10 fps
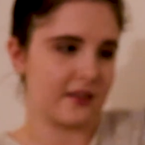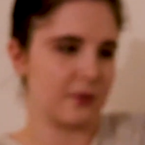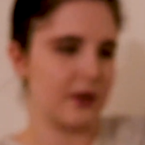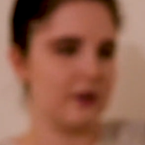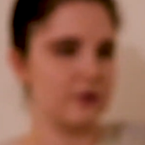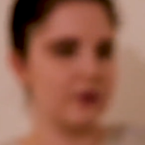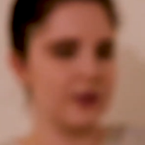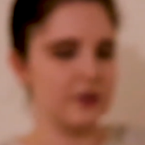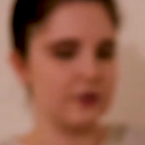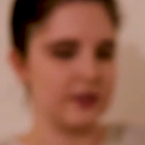as well?
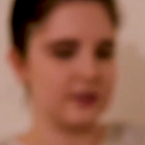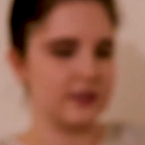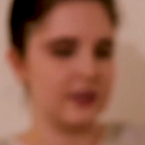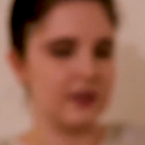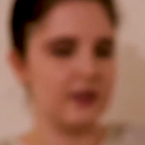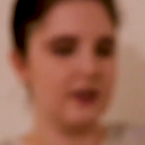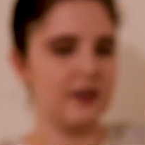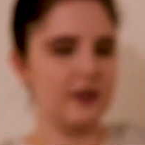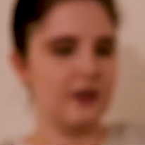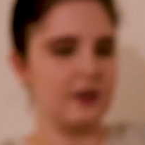Interesting.
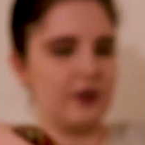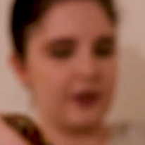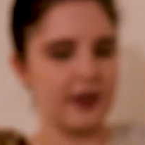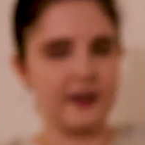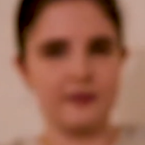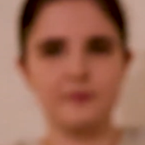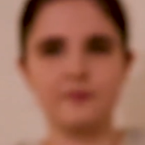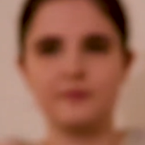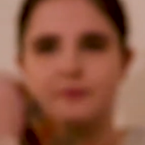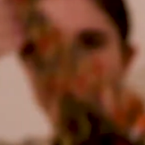Okay,
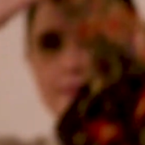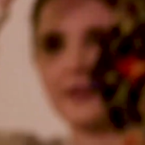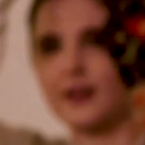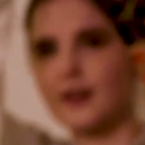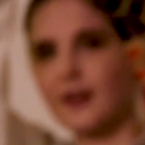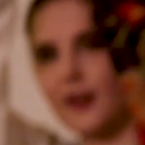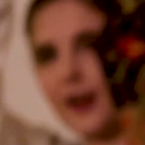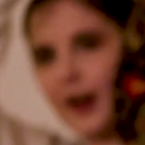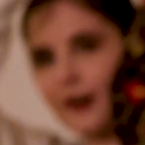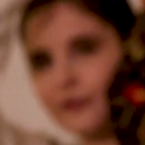our